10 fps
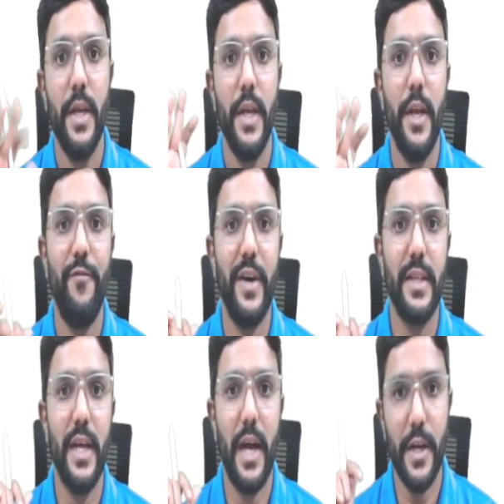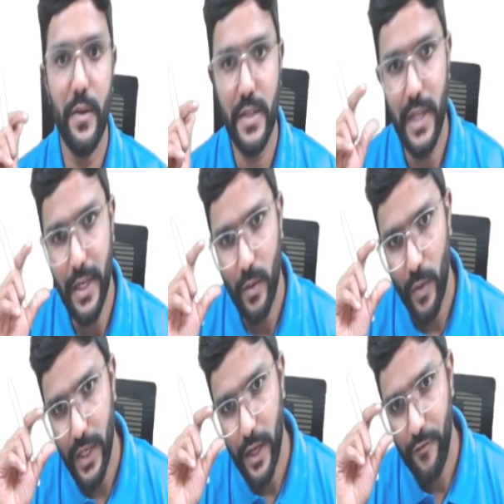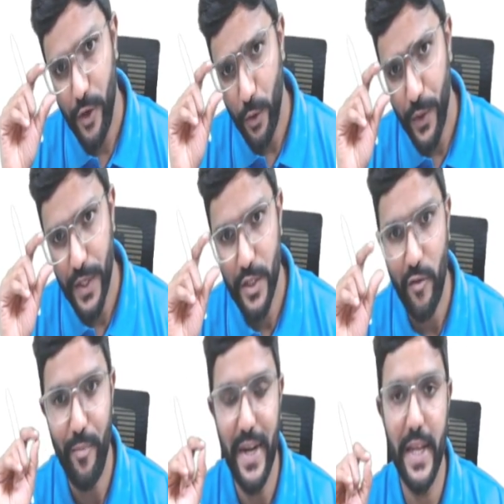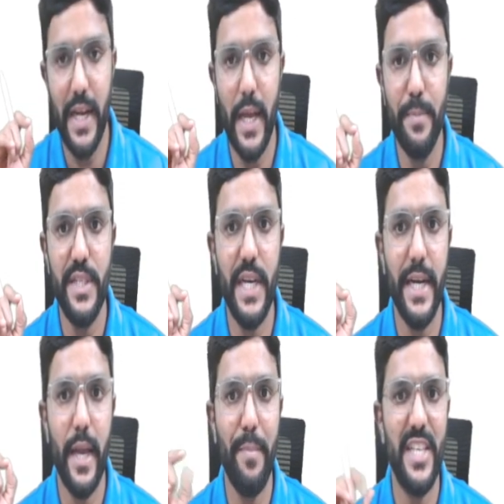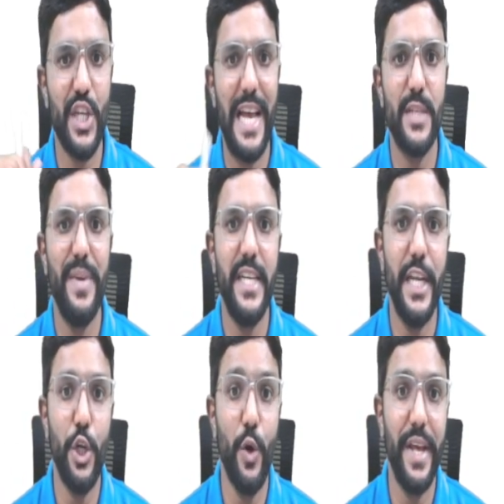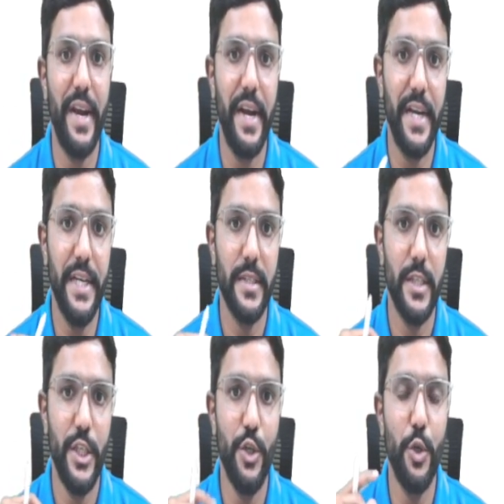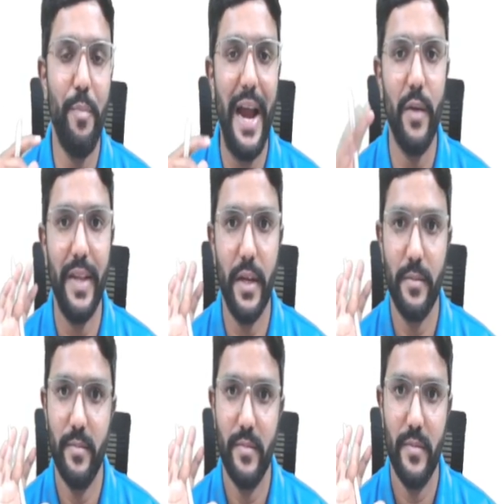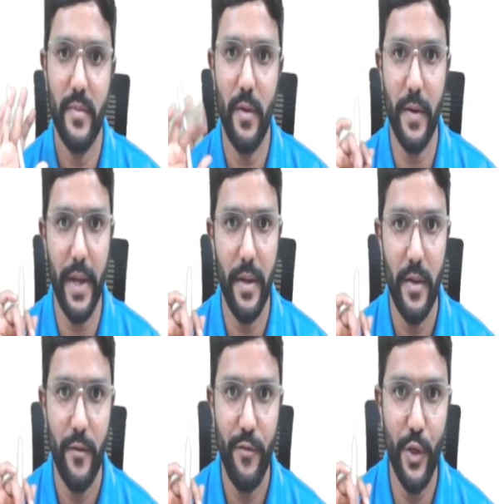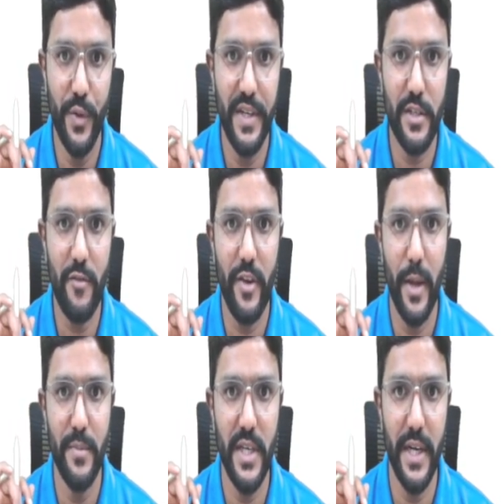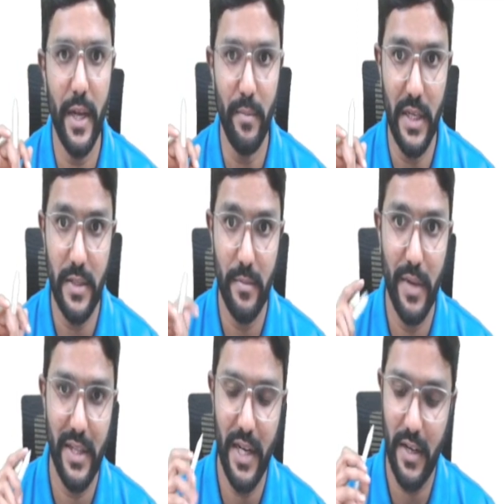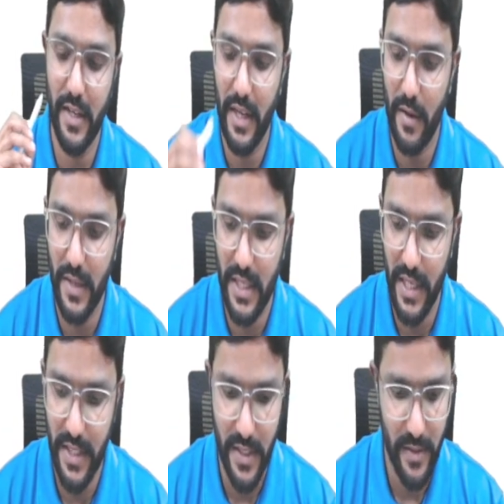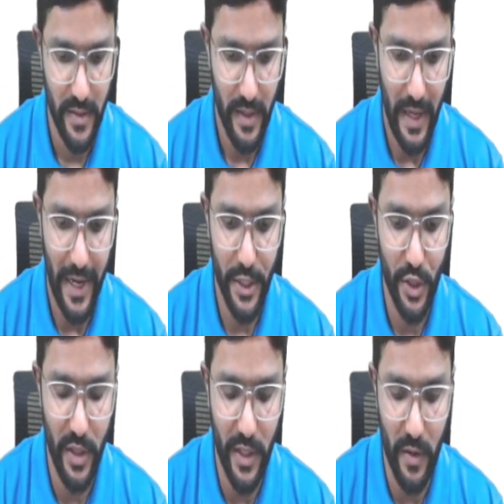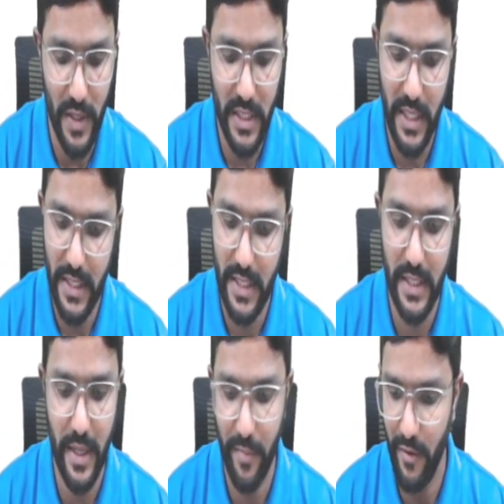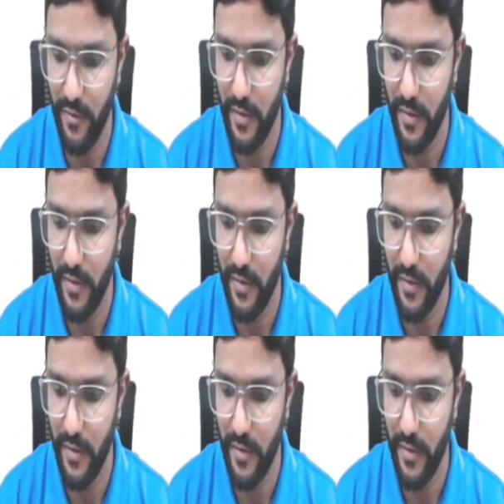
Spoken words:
He further argues that only a few units of material Mg and Mh has been deteriorated due to bad weather. Okay. Few units of Mg and Mh, but that are the costliest. Actually, the costliest is Mf.